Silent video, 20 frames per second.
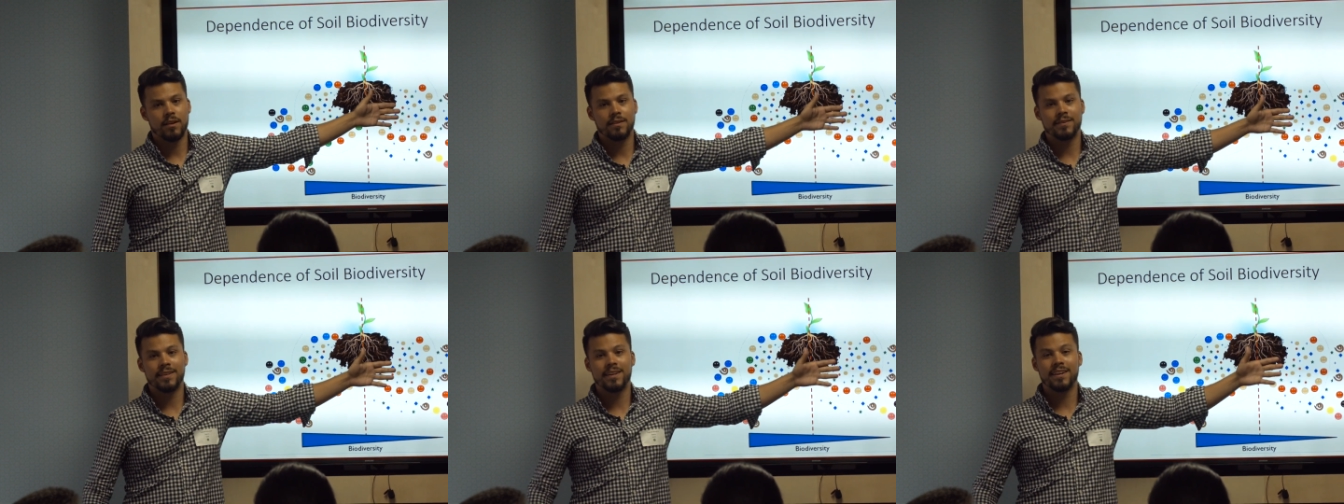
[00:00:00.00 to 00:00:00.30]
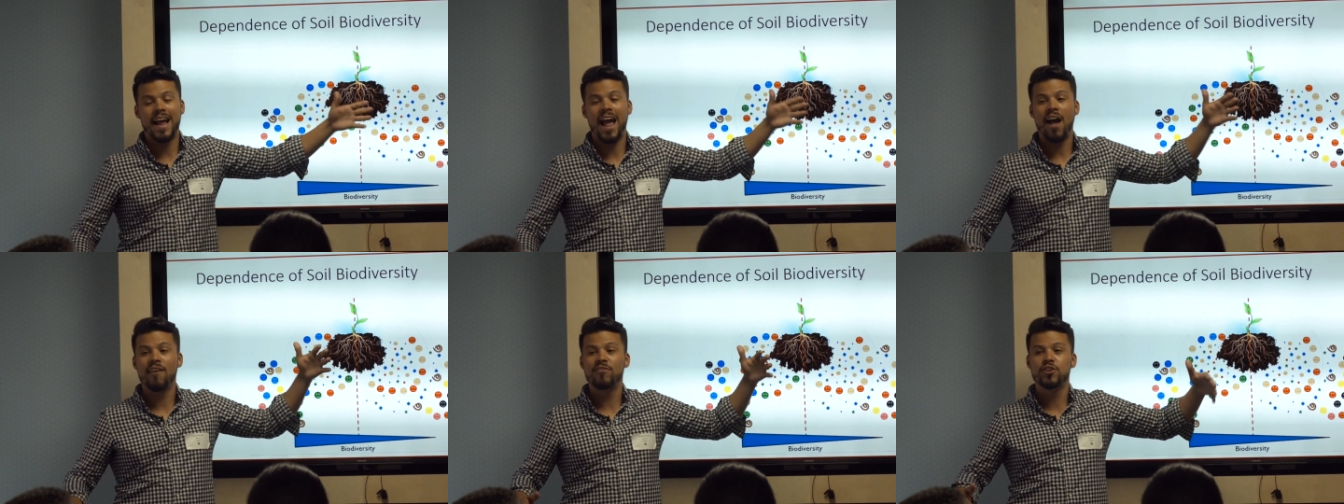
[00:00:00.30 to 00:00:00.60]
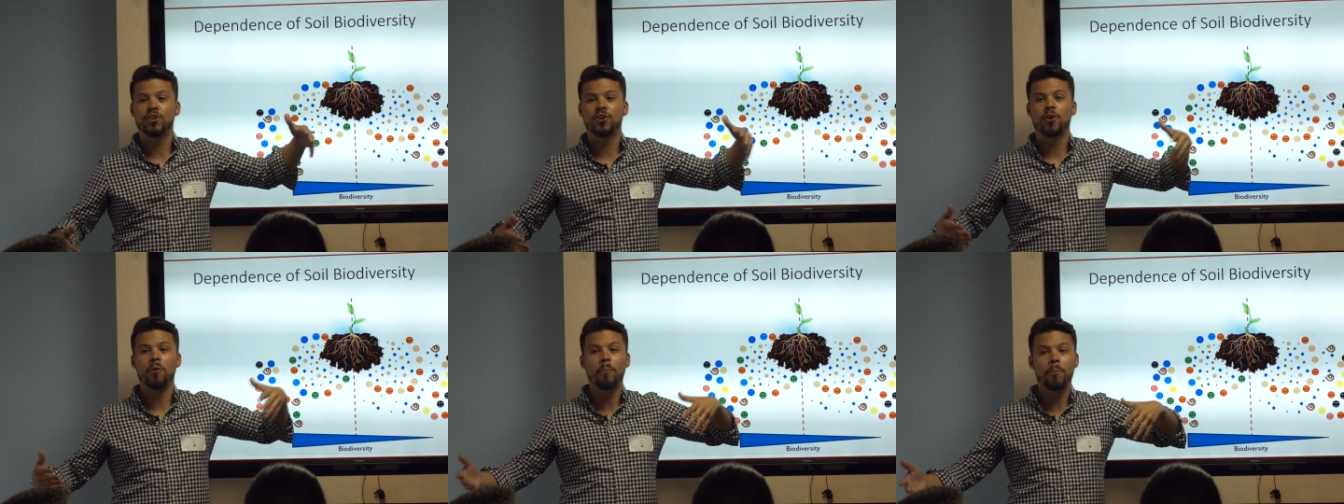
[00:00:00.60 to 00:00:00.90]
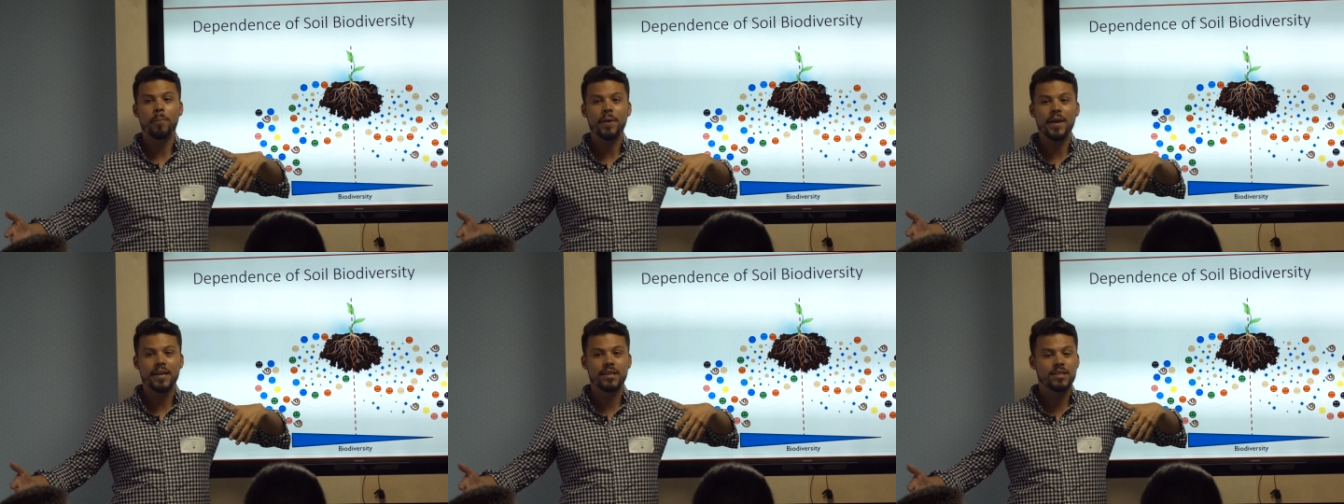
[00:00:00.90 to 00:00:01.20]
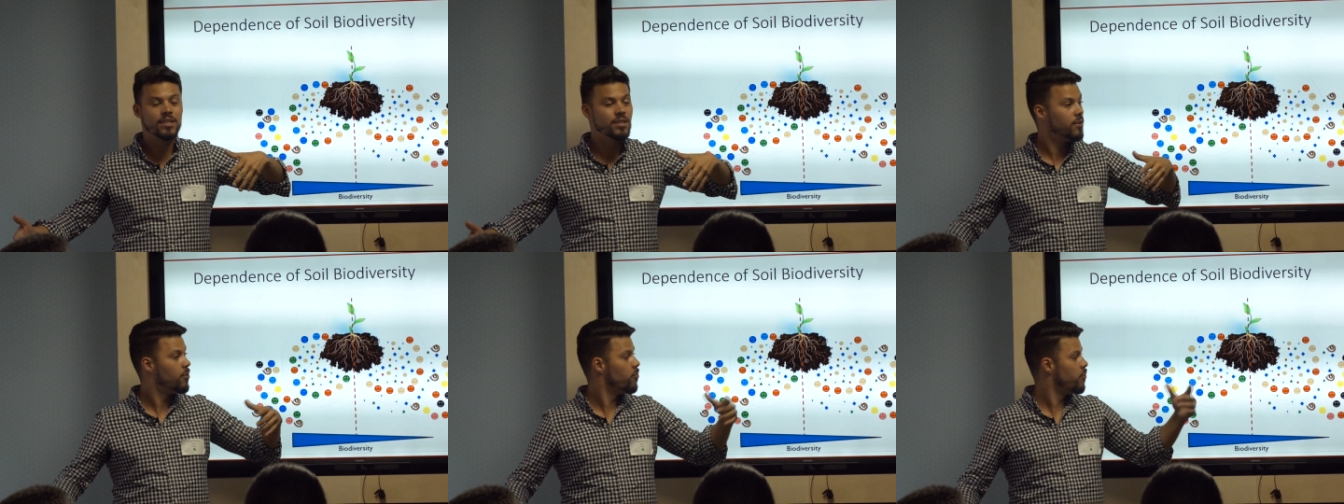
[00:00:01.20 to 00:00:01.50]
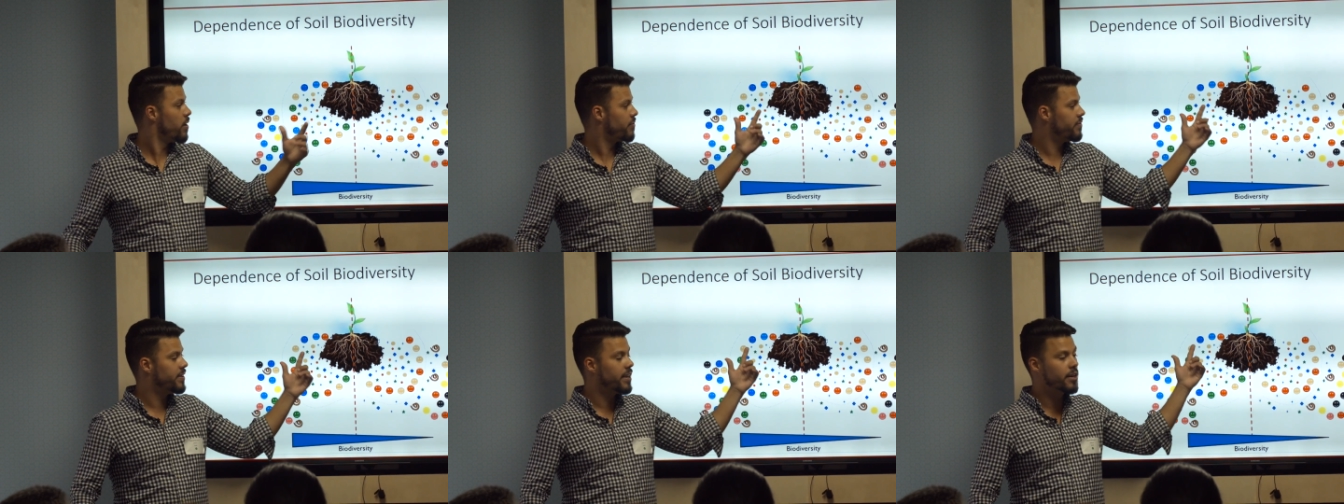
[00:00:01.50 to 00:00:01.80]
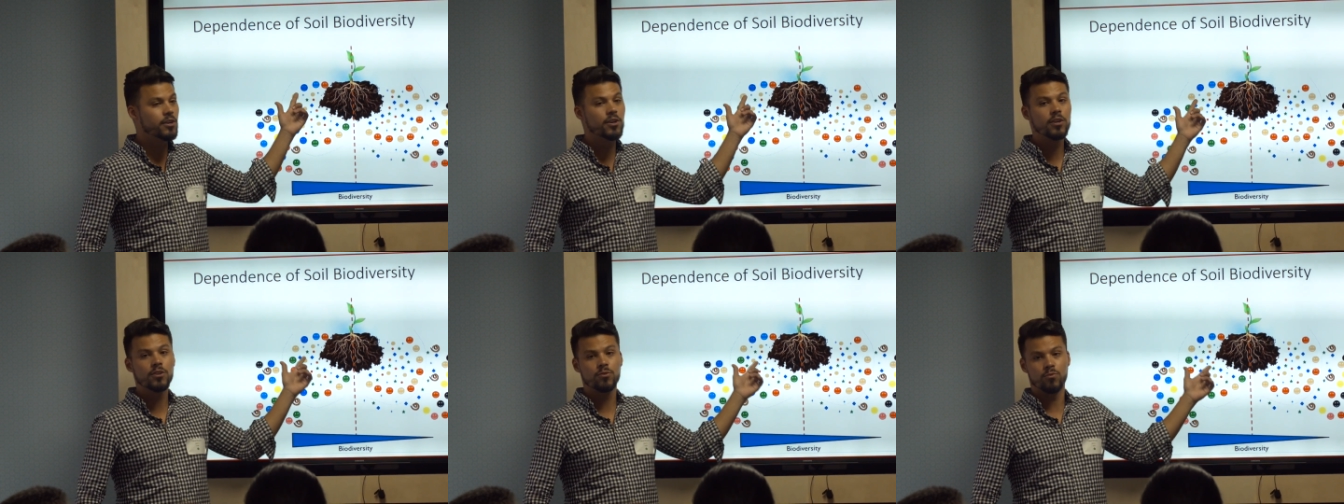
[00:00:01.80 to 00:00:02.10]
They have to compete with the
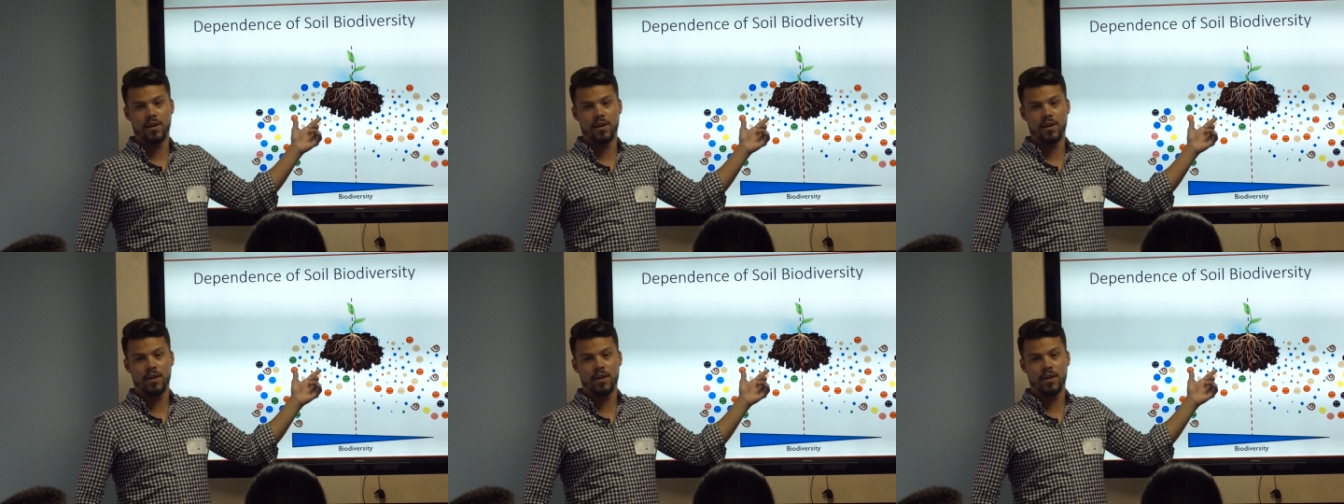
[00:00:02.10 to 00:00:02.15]
good